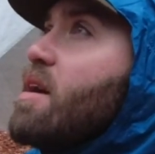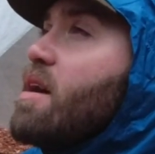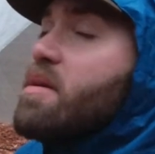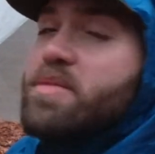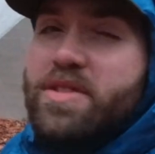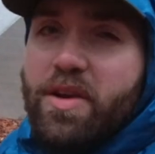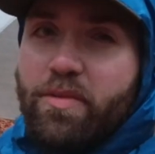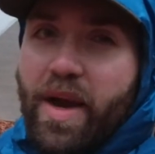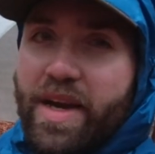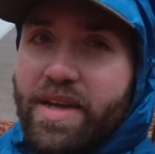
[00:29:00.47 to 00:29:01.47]

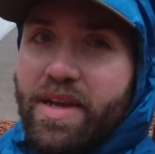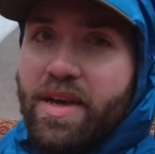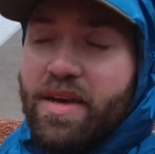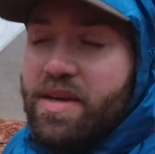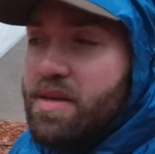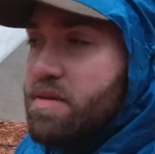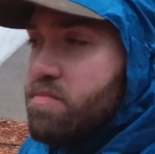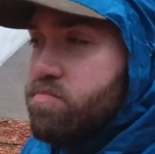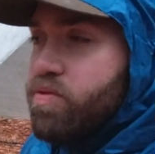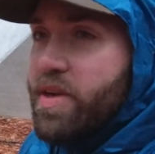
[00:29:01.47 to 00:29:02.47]
Started raining
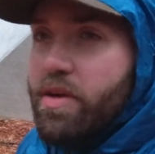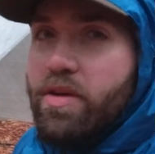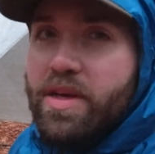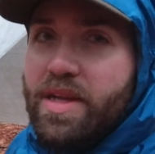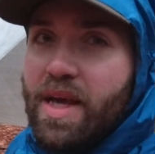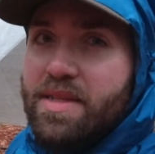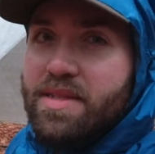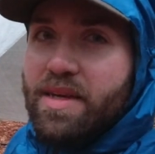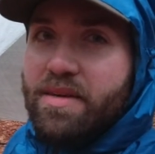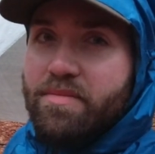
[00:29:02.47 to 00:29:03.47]
pretty early
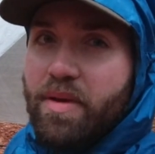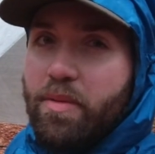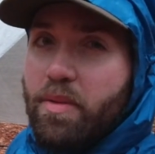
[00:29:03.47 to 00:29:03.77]
last night, maybe